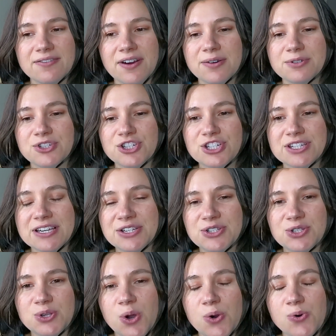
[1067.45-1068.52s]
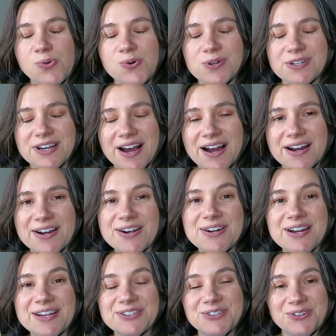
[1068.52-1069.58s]
I was just like so tired
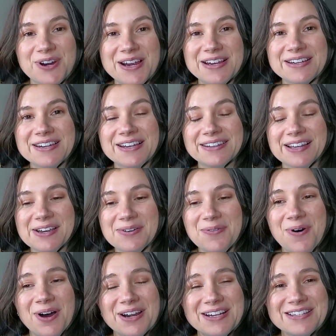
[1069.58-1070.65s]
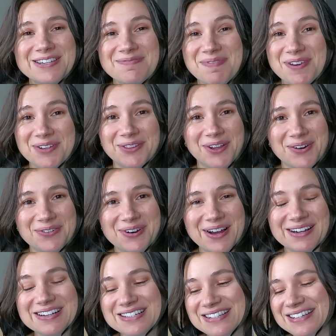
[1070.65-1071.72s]
and drained and like wanted to be alone,
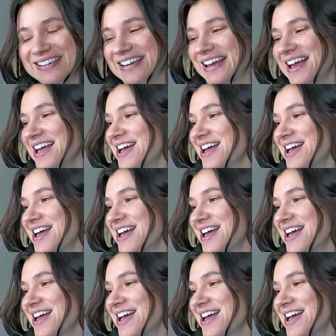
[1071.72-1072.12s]
honestly.